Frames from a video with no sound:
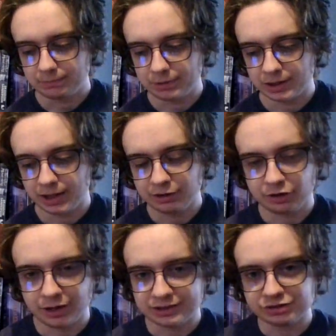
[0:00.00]
But I don't
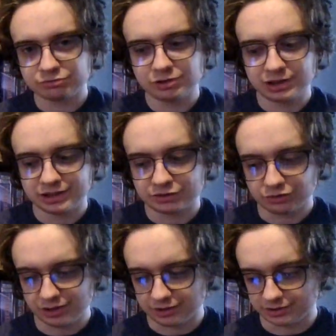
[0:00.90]
know. I just really
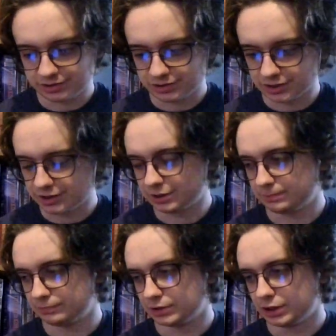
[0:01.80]
enjoyed this.
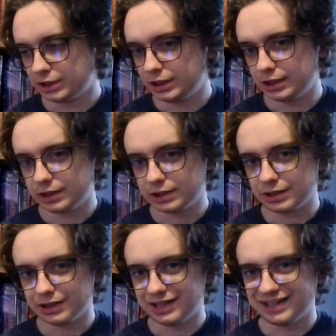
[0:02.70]
Um,
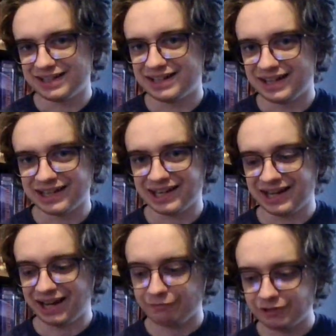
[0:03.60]
I, I,
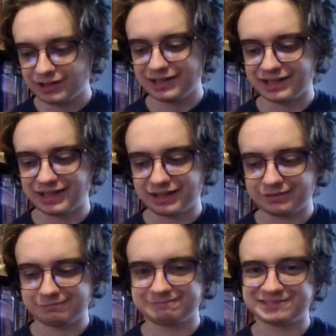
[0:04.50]
I really like.
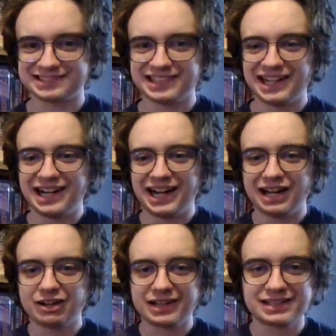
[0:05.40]
I
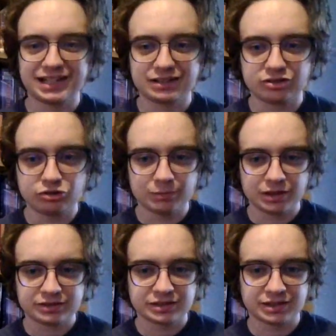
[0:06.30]
don't like saying too
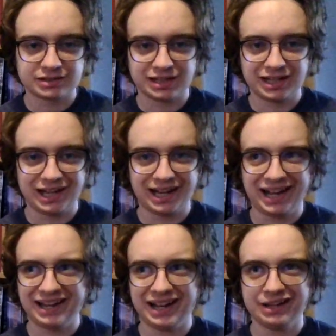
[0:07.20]
much because I,
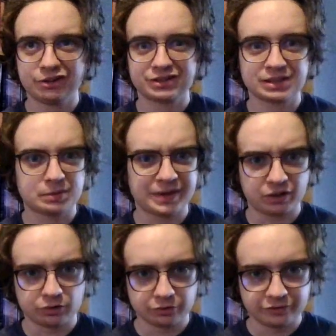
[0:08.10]
I, I noticed some of my
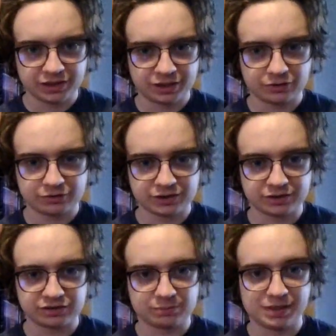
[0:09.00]
older videos is
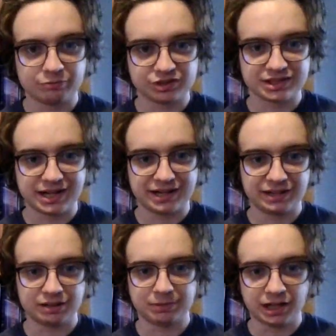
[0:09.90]
just me
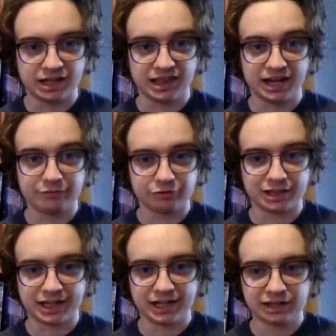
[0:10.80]
reciting the plot line for
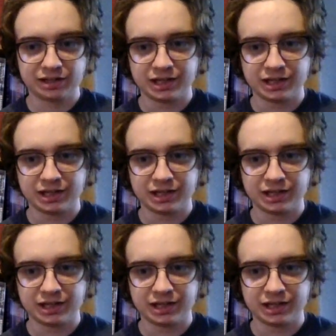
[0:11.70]
line,